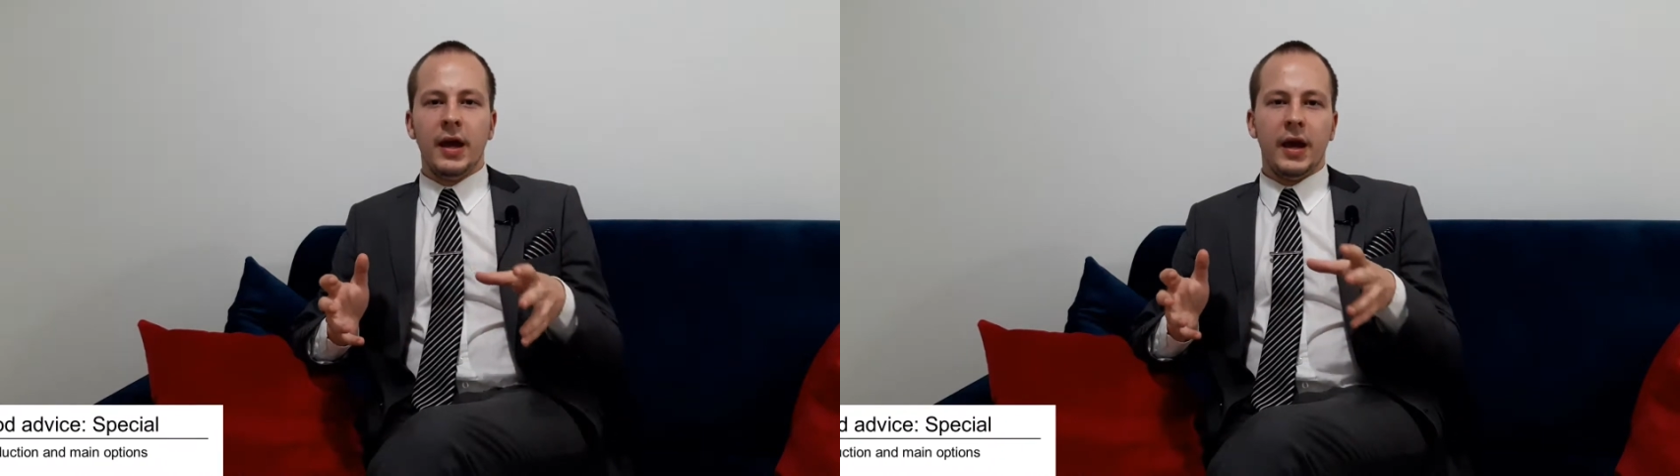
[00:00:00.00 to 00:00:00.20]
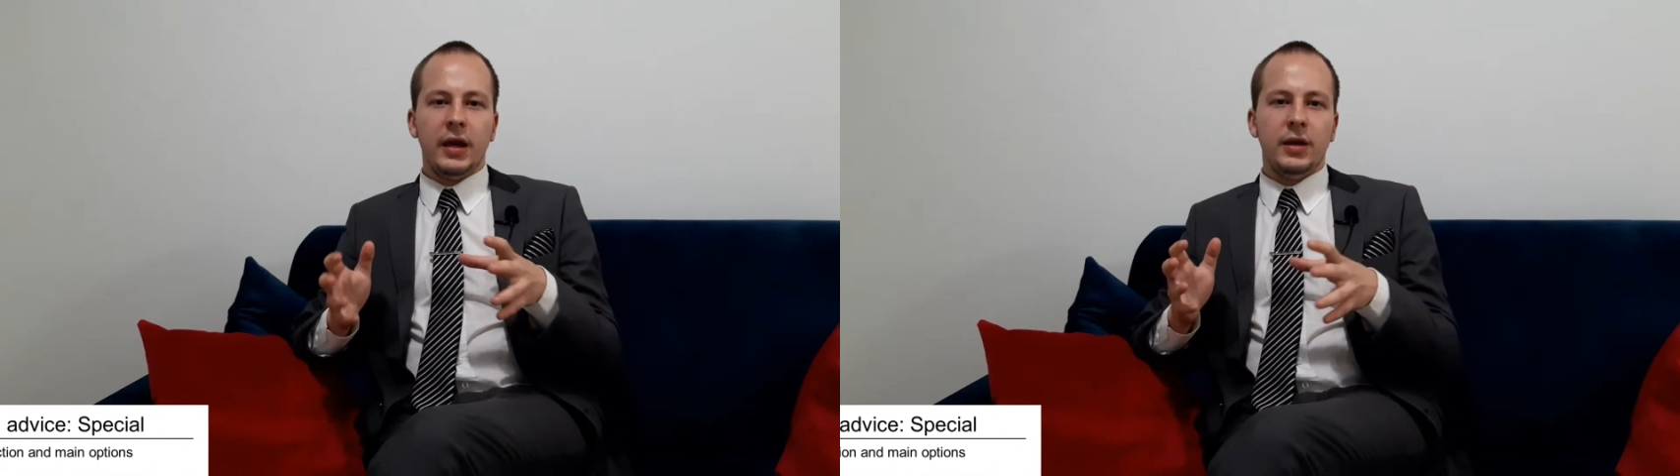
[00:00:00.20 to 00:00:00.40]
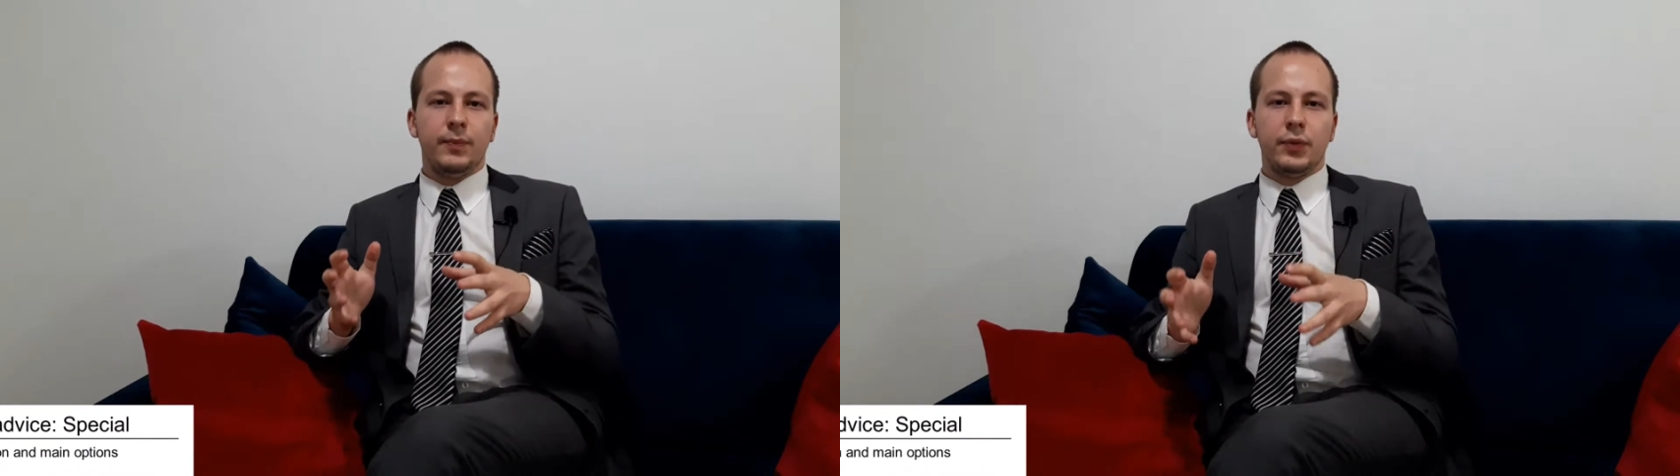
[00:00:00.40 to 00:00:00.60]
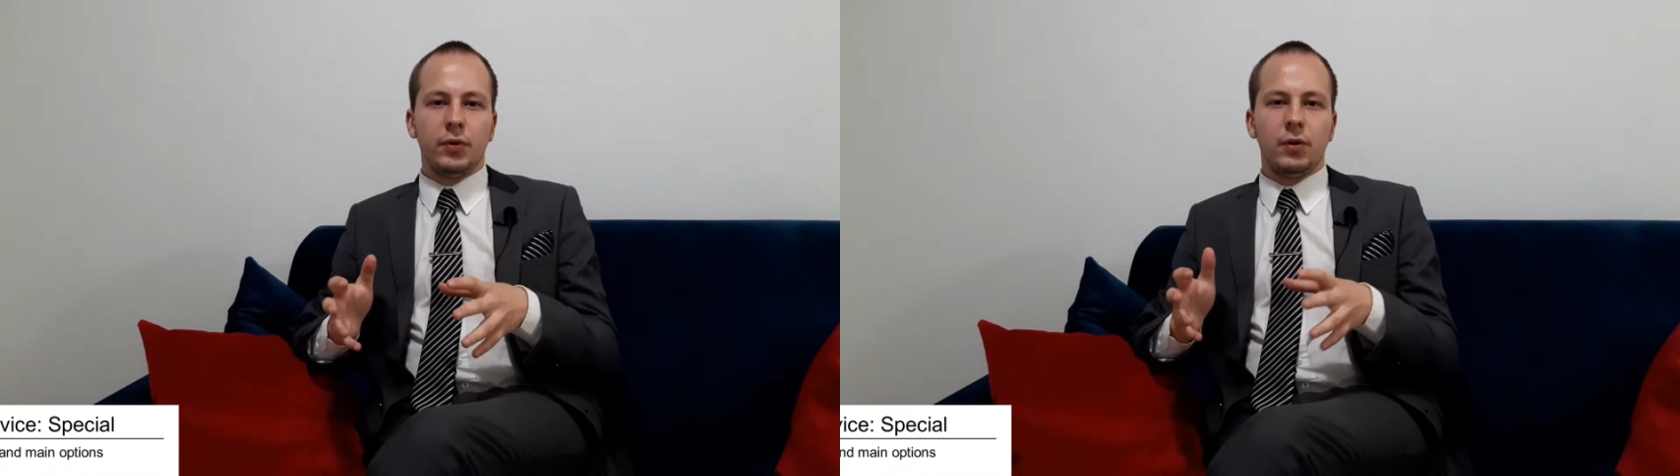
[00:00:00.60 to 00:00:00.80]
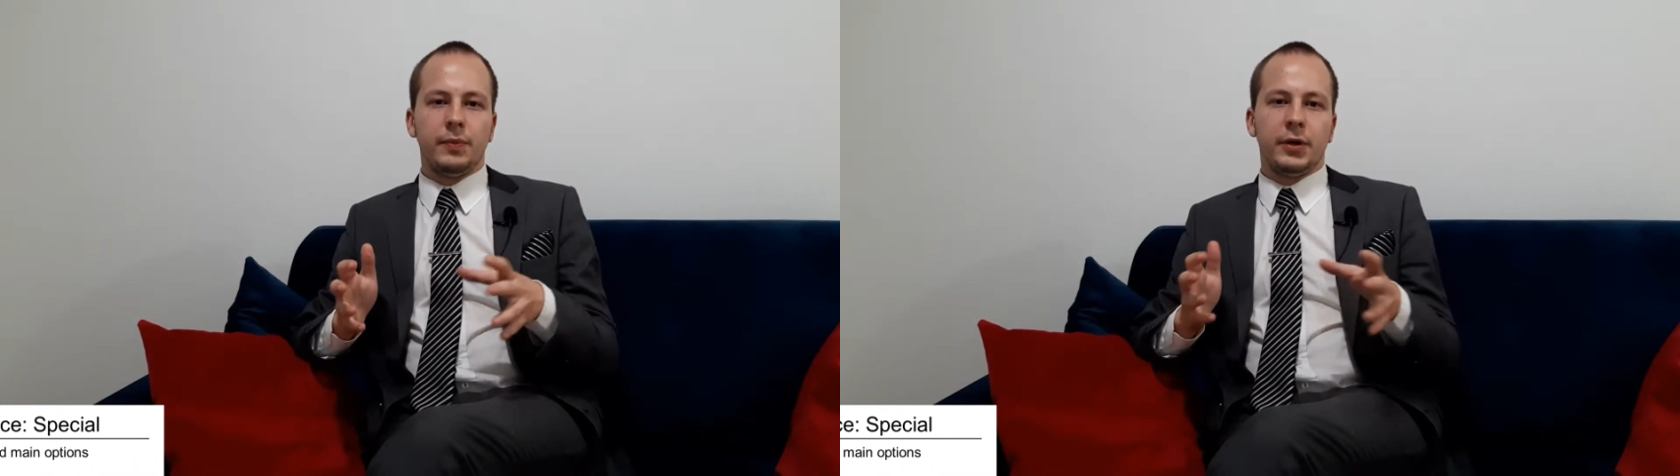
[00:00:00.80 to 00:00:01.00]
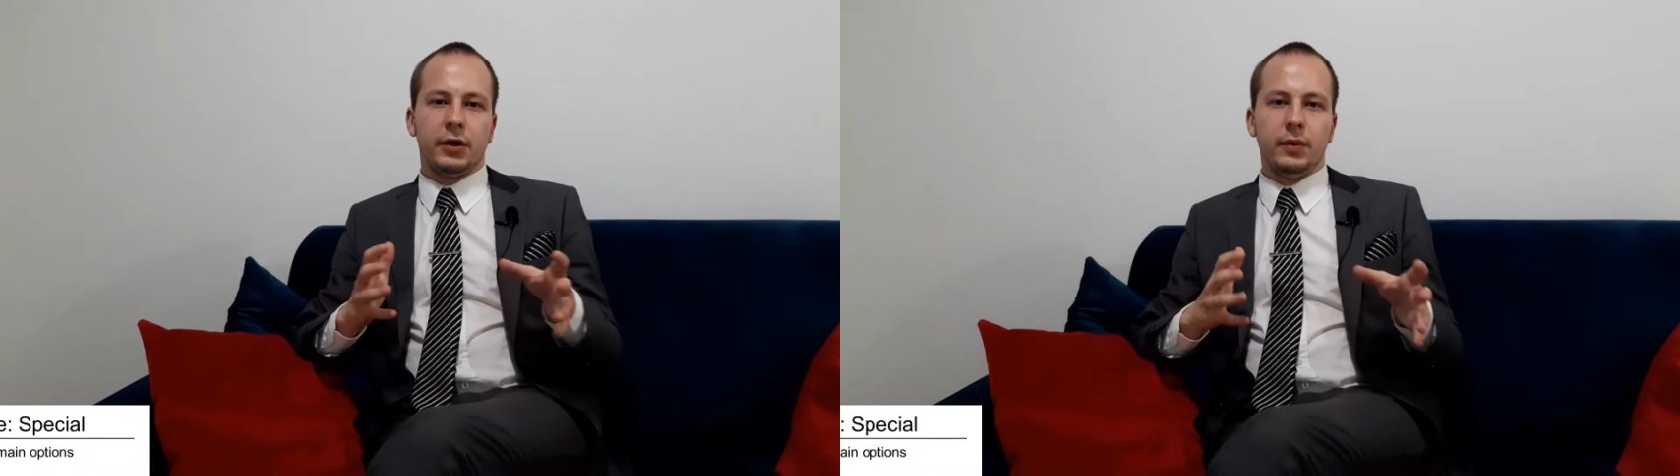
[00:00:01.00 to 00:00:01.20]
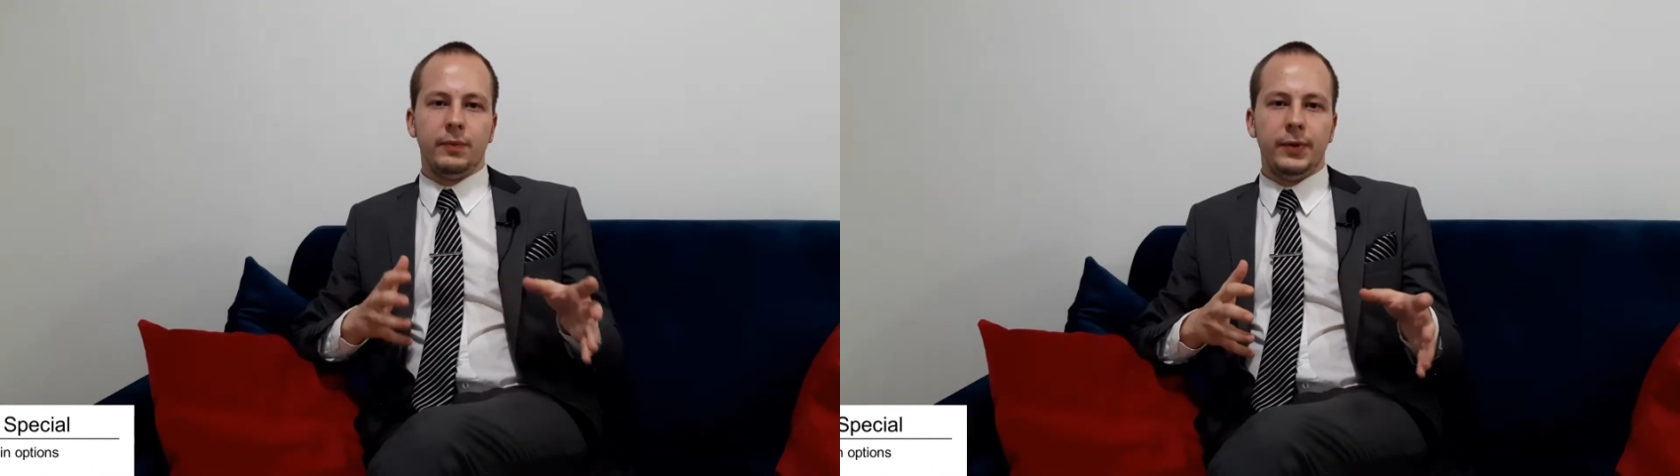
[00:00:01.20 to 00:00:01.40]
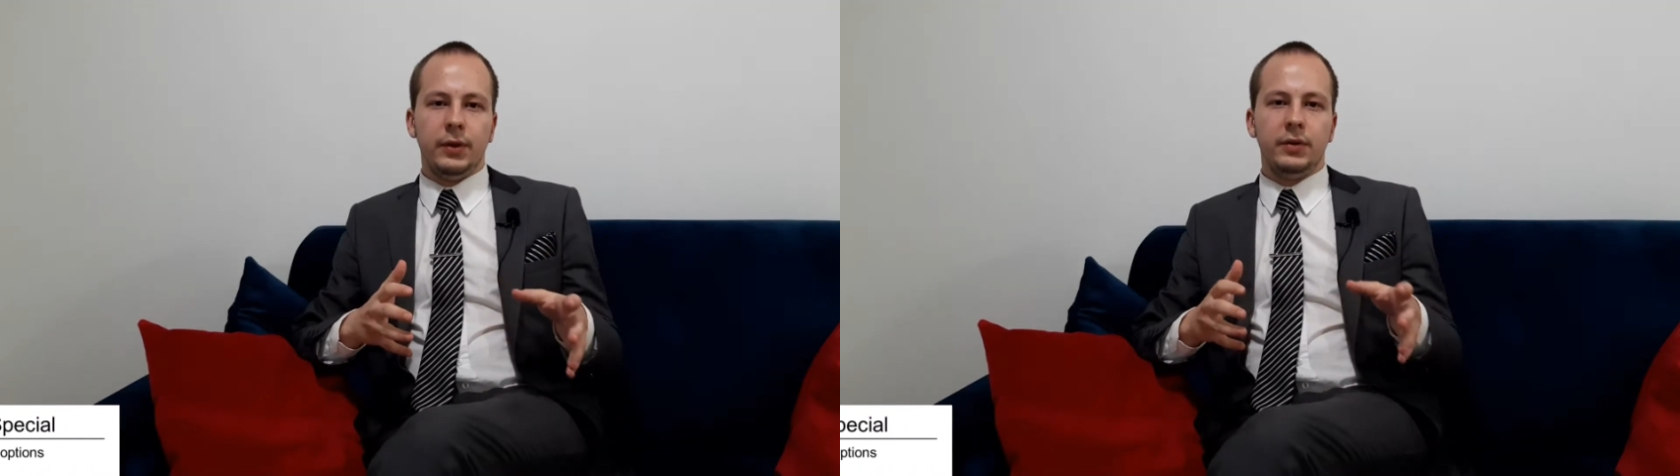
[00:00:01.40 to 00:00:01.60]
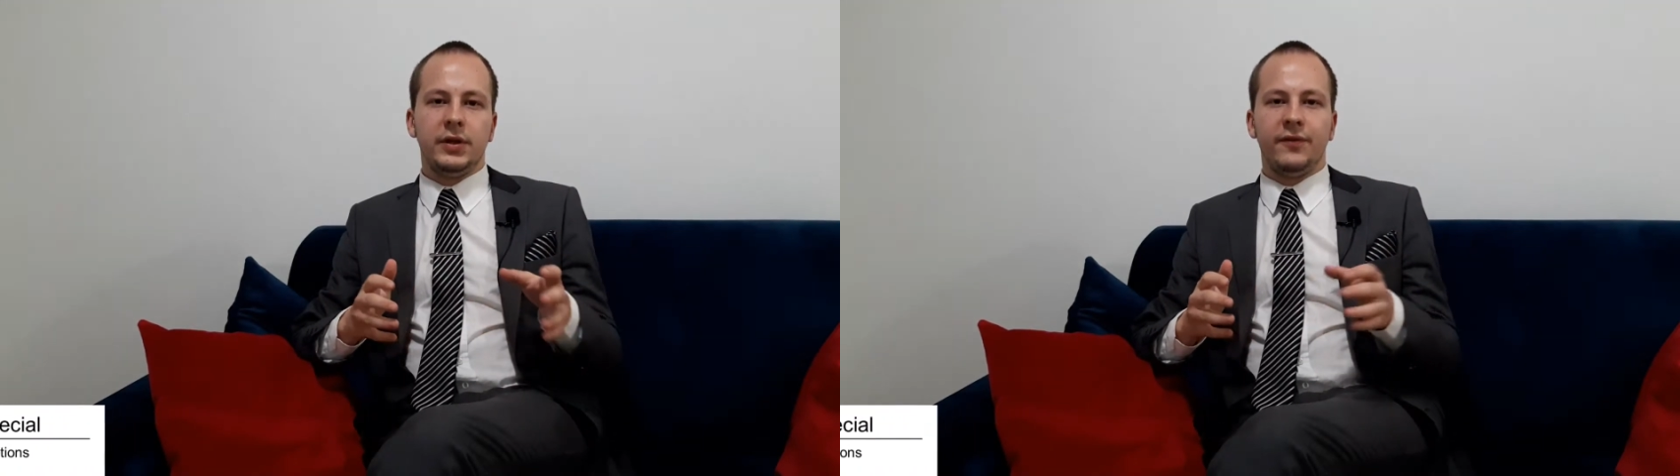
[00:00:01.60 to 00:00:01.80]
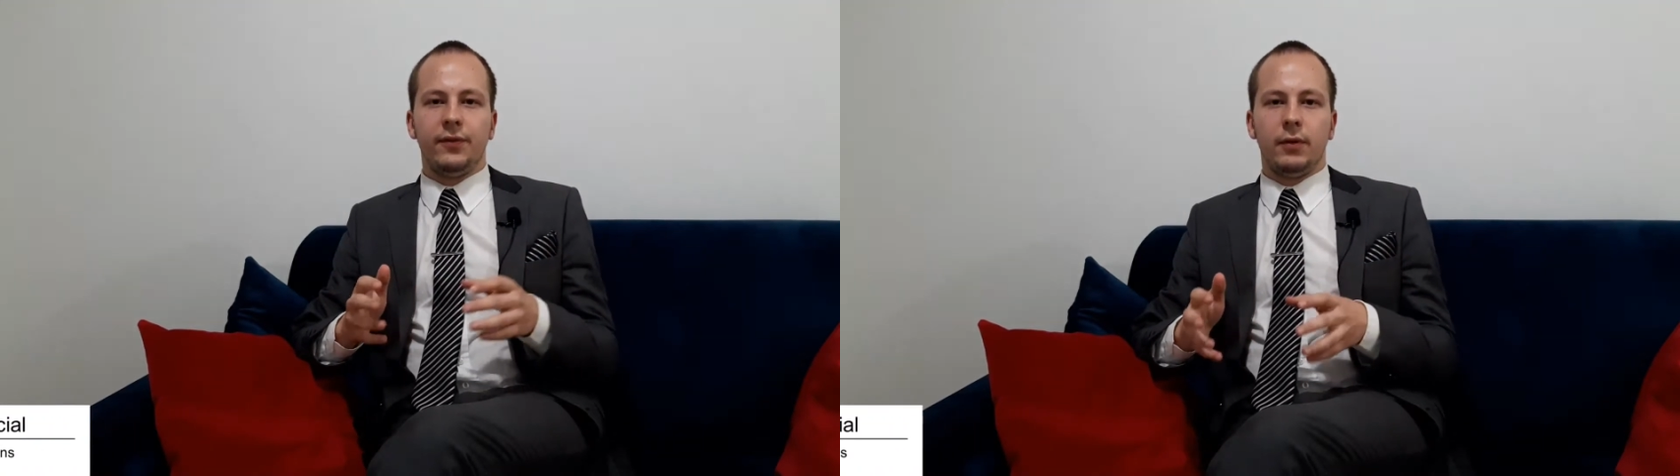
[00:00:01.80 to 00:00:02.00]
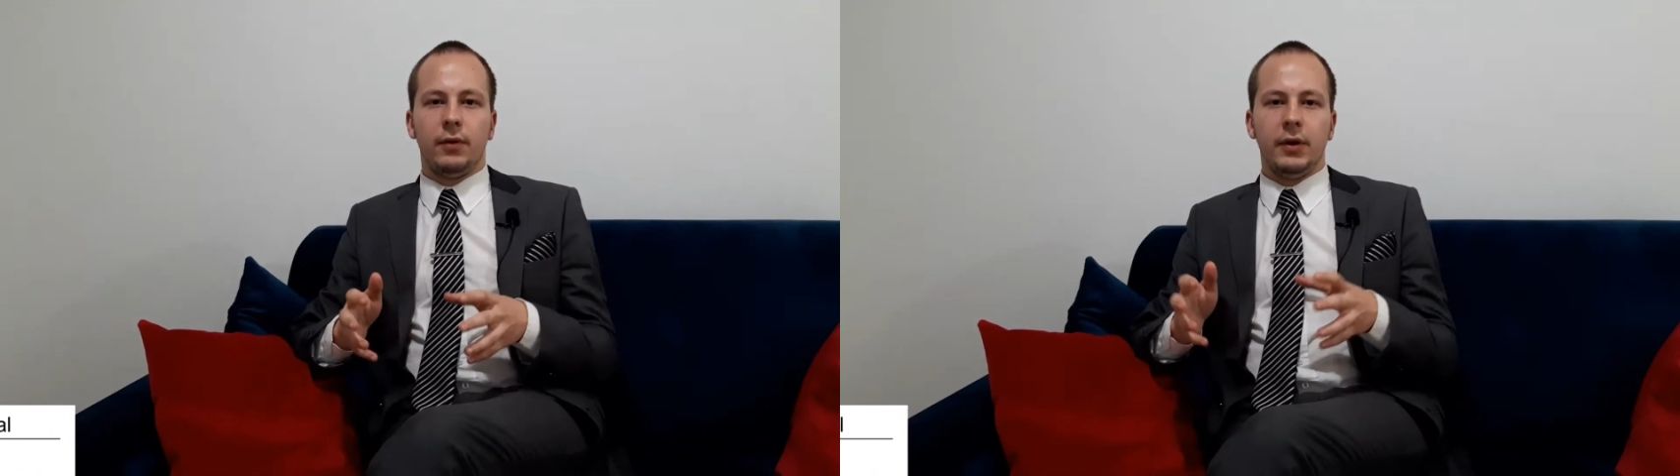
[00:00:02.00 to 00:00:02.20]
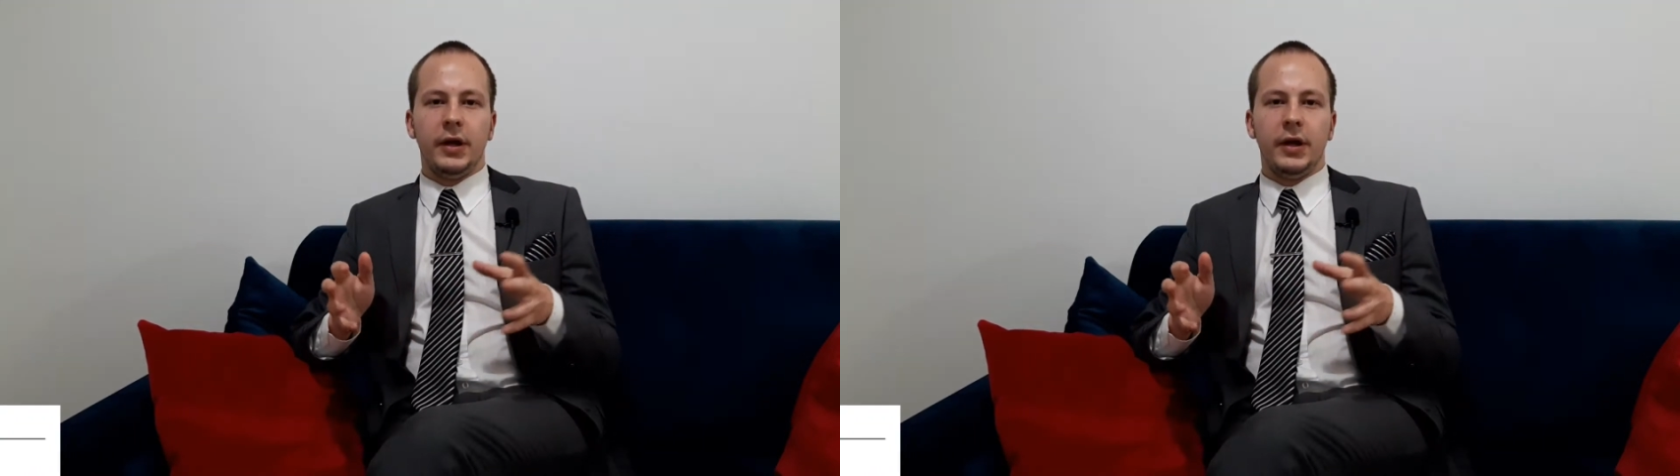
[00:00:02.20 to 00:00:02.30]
a proper computer for